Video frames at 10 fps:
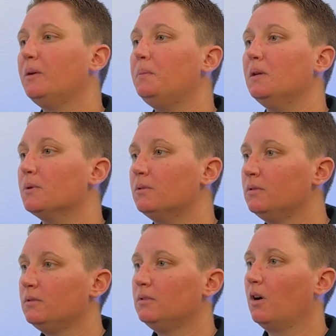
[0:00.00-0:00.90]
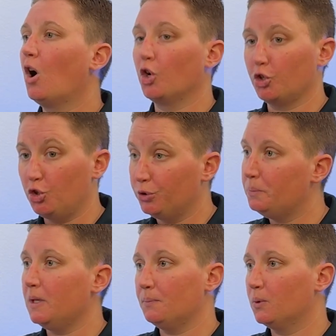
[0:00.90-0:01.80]
of people are
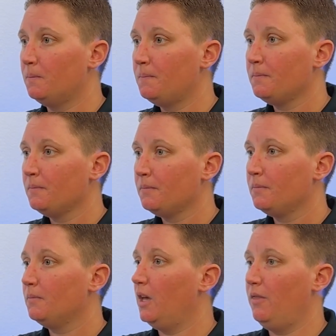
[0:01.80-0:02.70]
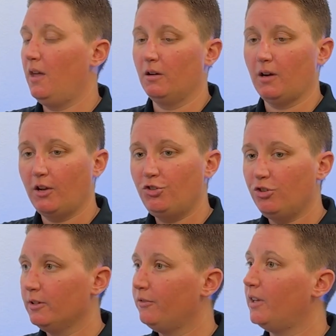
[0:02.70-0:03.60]
good people, and they are at
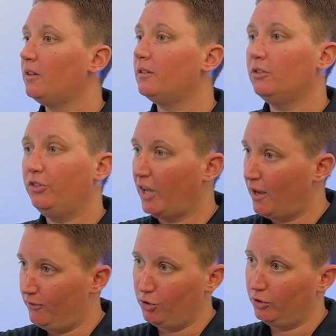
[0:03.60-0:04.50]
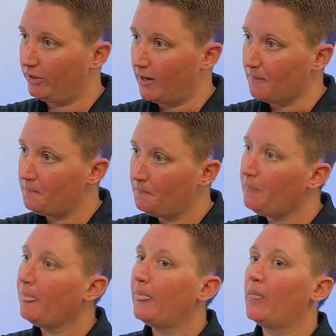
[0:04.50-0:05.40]
your event to have a good time.
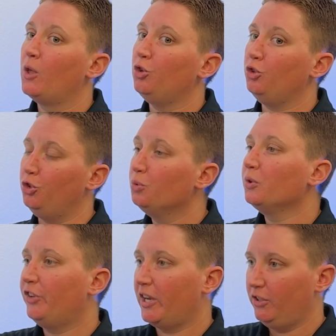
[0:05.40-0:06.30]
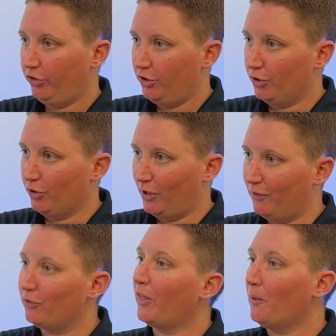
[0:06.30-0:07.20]
You retain security
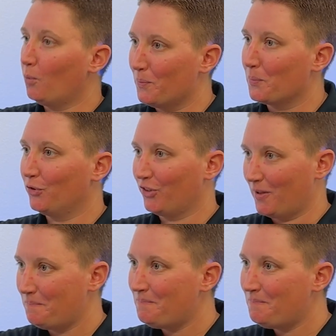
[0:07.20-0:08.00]
for that 1%.